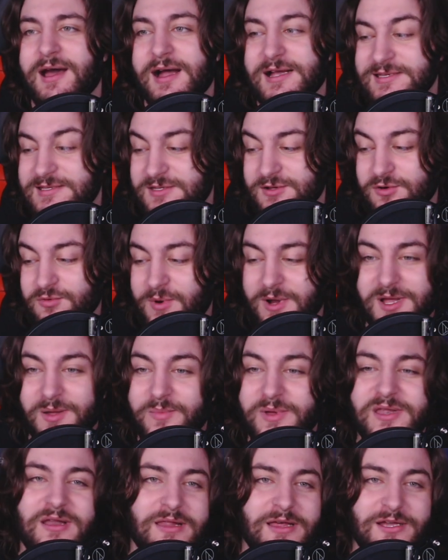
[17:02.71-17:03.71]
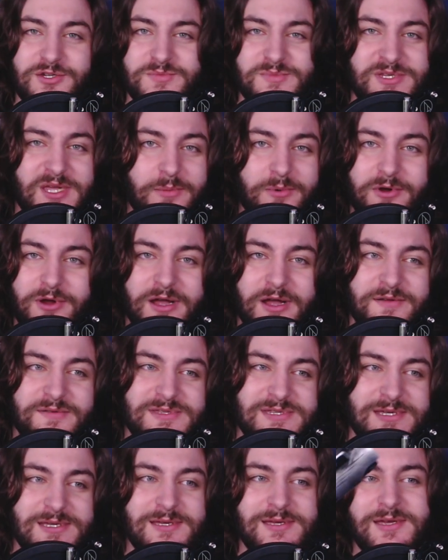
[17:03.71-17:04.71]
I still recommend Electrum
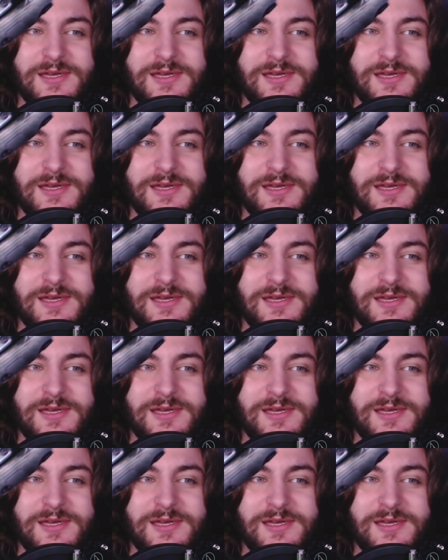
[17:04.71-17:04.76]
SaberCrafts.